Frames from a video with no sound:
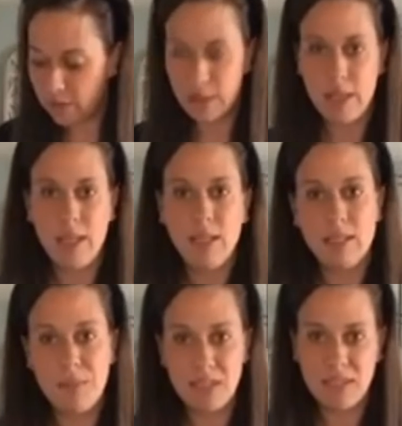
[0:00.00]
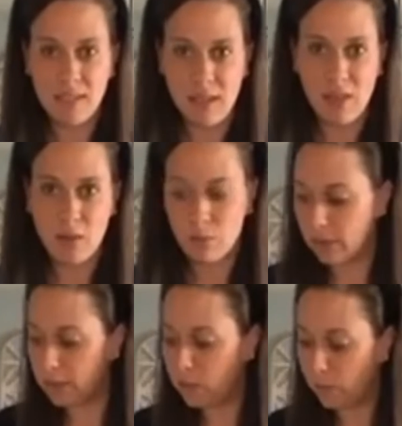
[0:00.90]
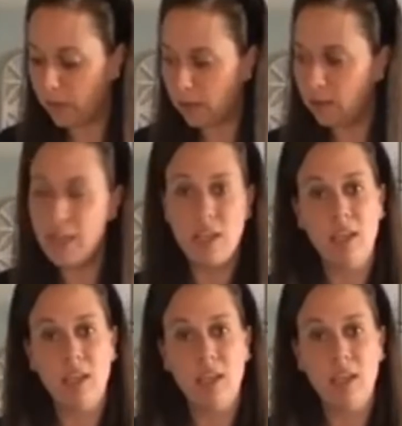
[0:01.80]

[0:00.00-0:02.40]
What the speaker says: everything is mixed together really well